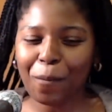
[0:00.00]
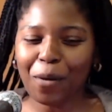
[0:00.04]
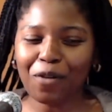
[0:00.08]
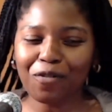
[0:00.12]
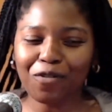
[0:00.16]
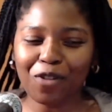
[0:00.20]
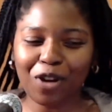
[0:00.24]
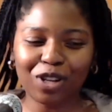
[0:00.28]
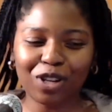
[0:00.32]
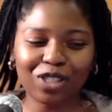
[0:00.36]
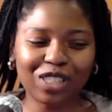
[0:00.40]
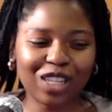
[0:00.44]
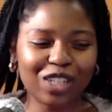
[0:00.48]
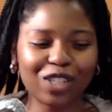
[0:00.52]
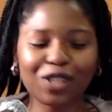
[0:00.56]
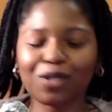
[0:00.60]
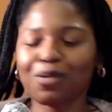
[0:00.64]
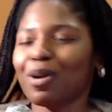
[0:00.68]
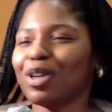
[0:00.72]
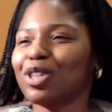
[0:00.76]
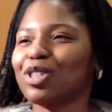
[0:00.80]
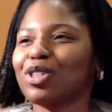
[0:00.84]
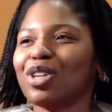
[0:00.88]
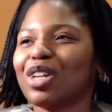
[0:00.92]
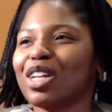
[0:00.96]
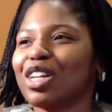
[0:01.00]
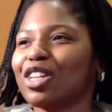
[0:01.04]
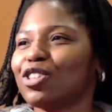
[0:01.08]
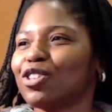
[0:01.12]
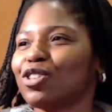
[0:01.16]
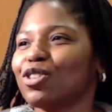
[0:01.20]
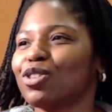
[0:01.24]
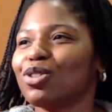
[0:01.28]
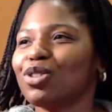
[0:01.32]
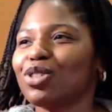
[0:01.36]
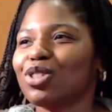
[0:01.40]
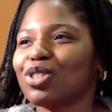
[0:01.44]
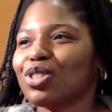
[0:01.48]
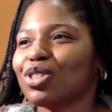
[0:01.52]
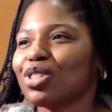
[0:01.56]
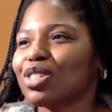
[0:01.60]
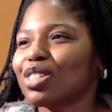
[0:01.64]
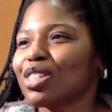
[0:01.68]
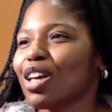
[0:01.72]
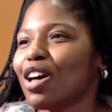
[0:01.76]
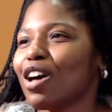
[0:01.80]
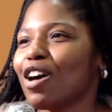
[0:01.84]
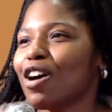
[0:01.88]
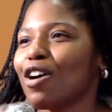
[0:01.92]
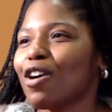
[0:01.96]
But first, I just want you to introduce
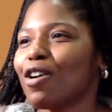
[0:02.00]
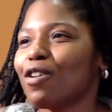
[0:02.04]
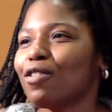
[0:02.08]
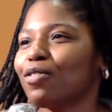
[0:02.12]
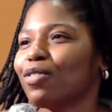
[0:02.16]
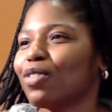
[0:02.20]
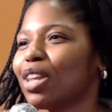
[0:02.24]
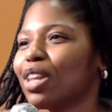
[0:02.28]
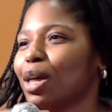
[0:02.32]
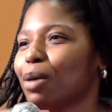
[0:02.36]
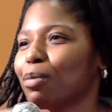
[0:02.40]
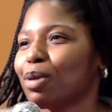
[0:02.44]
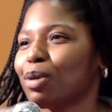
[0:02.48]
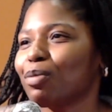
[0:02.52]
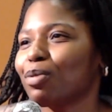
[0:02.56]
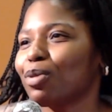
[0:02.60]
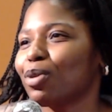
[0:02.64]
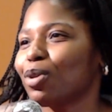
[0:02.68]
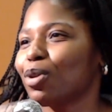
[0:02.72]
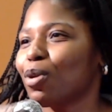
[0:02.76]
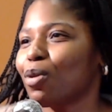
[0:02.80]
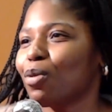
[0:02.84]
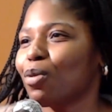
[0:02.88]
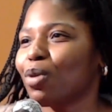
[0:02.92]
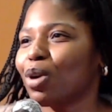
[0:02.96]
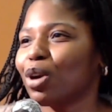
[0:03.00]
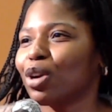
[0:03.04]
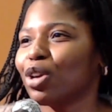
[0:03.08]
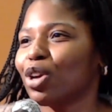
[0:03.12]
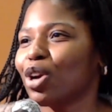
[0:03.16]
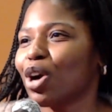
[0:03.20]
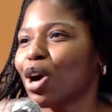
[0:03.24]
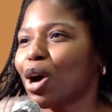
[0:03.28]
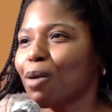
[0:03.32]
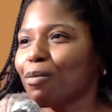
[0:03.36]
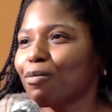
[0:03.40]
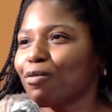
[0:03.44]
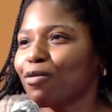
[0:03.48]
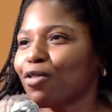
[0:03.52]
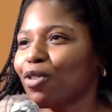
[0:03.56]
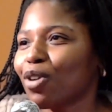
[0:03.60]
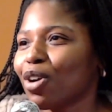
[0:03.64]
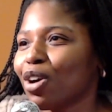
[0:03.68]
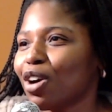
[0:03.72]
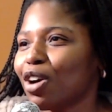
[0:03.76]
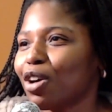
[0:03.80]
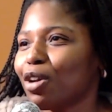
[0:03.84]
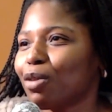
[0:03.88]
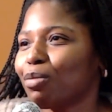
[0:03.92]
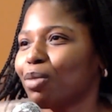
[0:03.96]
yourself, let people know where you come
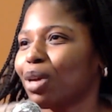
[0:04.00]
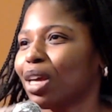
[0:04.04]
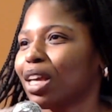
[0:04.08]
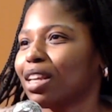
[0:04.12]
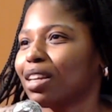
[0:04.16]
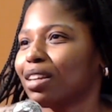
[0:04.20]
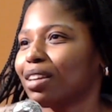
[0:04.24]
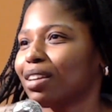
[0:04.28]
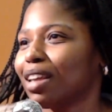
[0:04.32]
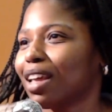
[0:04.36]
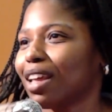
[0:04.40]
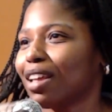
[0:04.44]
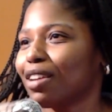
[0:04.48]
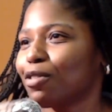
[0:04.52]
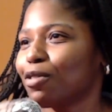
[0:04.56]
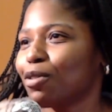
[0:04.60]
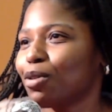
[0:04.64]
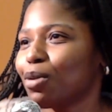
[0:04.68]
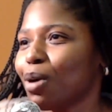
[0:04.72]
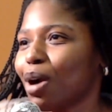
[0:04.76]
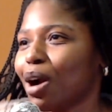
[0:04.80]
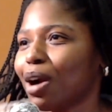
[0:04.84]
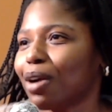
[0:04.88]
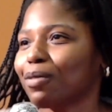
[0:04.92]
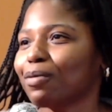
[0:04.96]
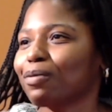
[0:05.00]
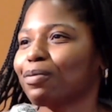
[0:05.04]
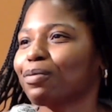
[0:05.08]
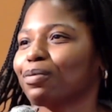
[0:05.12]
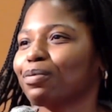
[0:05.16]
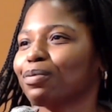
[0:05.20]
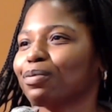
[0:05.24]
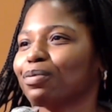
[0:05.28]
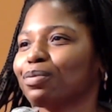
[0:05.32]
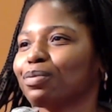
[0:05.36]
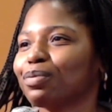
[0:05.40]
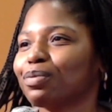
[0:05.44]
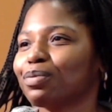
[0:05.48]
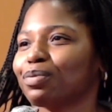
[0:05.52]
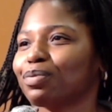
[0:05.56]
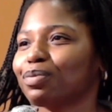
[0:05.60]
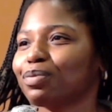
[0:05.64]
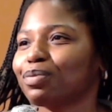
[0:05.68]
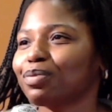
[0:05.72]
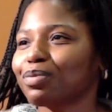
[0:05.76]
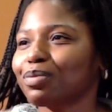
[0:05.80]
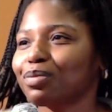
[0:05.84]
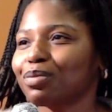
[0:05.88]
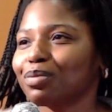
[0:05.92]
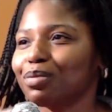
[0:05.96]
from and who you are. Yeah,
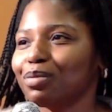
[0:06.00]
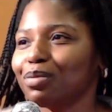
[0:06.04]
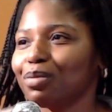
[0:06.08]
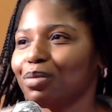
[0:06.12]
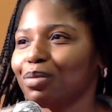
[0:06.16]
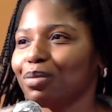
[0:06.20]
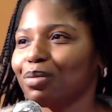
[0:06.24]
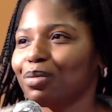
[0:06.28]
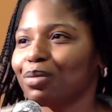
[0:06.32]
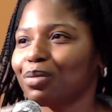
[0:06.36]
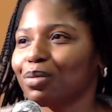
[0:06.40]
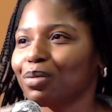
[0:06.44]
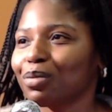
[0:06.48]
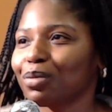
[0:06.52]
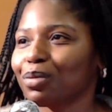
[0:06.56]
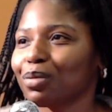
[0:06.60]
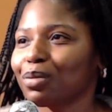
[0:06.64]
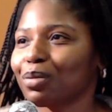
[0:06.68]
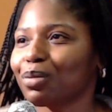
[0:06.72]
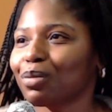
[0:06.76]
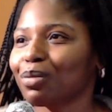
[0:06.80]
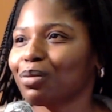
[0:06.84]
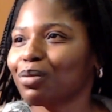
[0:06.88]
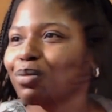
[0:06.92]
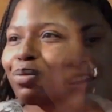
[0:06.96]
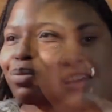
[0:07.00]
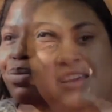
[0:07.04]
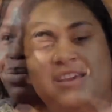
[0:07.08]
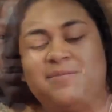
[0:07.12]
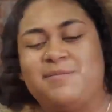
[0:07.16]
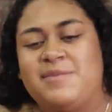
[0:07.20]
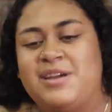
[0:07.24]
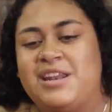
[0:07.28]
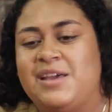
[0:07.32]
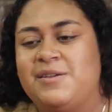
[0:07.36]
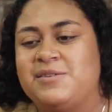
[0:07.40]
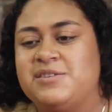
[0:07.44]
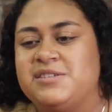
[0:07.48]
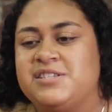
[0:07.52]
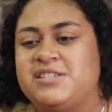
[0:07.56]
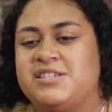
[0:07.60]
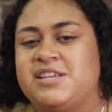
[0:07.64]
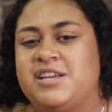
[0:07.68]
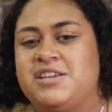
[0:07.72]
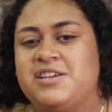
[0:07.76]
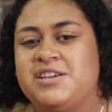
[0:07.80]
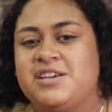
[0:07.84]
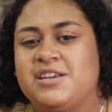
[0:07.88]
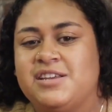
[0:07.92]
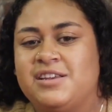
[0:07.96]
thank you so much for having me on the show today. My name is
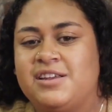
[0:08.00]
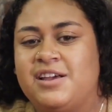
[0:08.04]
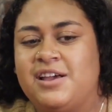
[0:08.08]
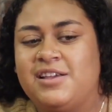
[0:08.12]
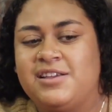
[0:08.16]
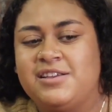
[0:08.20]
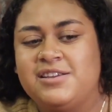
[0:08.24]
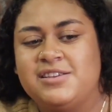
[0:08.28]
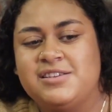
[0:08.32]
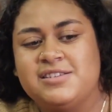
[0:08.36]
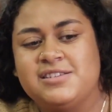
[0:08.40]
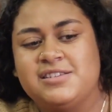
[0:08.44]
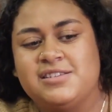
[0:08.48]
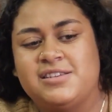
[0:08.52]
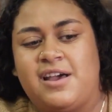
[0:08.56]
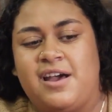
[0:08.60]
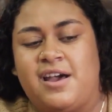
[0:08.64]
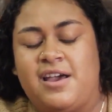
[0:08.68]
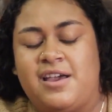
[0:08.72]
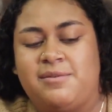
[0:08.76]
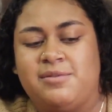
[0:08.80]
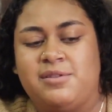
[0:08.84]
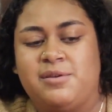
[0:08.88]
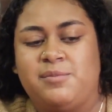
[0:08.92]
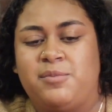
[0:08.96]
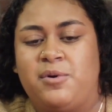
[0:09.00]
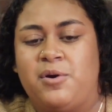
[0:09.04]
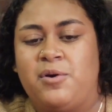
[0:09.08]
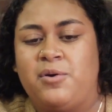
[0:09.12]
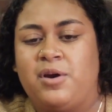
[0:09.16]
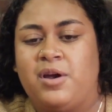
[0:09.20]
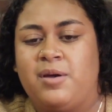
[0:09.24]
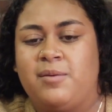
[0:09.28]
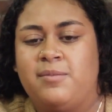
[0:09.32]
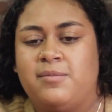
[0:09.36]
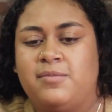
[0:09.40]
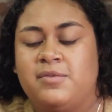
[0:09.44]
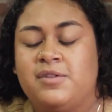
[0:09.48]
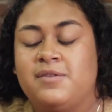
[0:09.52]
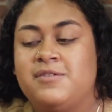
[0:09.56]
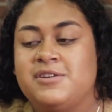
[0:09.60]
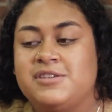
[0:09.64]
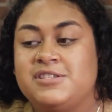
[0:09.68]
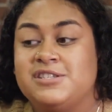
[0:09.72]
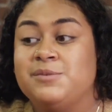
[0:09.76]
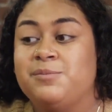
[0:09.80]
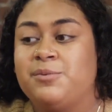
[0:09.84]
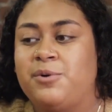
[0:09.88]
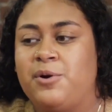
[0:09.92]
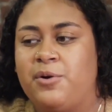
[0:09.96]
Yesenia Canales. I am the
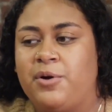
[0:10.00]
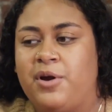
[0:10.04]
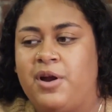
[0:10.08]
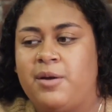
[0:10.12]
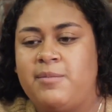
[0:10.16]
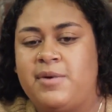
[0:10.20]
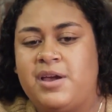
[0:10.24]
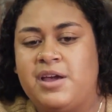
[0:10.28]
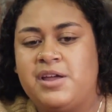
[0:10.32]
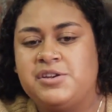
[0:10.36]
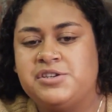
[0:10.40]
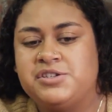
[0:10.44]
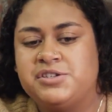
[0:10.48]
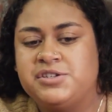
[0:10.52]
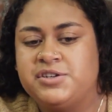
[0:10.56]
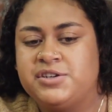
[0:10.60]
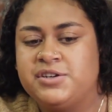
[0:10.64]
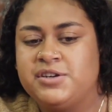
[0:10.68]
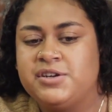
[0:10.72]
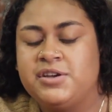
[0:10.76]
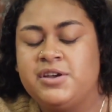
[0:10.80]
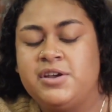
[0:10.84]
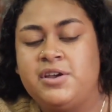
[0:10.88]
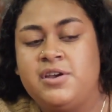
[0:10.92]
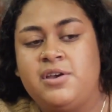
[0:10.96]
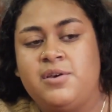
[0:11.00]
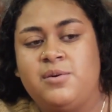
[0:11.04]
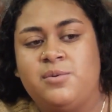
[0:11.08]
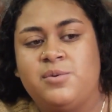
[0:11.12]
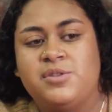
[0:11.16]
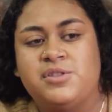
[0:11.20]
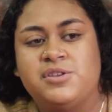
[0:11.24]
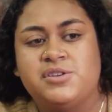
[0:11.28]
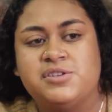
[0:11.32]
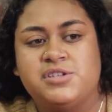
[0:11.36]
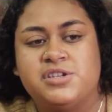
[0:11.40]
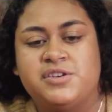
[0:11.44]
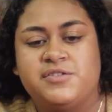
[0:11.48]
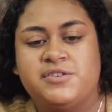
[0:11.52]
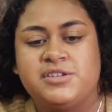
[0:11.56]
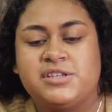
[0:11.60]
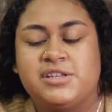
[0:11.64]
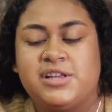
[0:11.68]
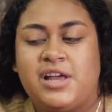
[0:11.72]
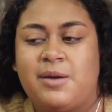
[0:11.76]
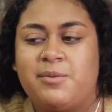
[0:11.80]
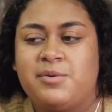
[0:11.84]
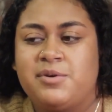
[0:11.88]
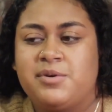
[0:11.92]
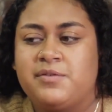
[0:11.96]
VISTA Program Manager with the Service
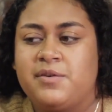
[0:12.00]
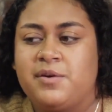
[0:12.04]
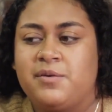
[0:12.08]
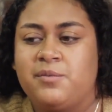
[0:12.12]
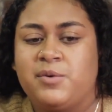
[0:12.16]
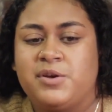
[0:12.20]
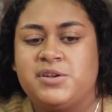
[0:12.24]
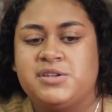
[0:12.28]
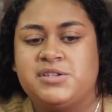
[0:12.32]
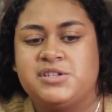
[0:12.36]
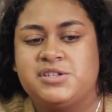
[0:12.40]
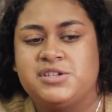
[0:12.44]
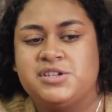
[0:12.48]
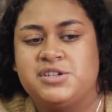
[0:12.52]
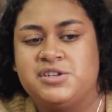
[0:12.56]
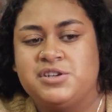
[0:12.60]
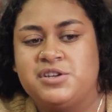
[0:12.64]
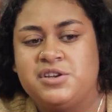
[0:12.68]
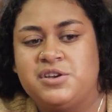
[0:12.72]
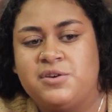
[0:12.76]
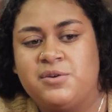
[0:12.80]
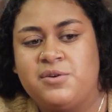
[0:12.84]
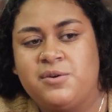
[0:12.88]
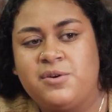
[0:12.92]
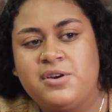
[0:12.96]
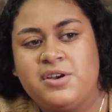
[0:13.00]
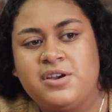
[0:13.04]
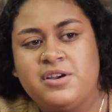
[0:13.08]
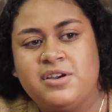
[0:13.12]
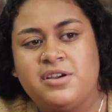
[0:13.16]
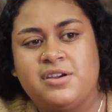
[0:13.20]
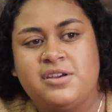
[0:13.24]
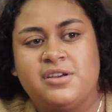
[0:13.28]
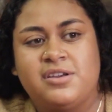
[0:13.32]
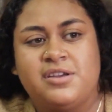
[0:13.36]
Collaborative of Western New York.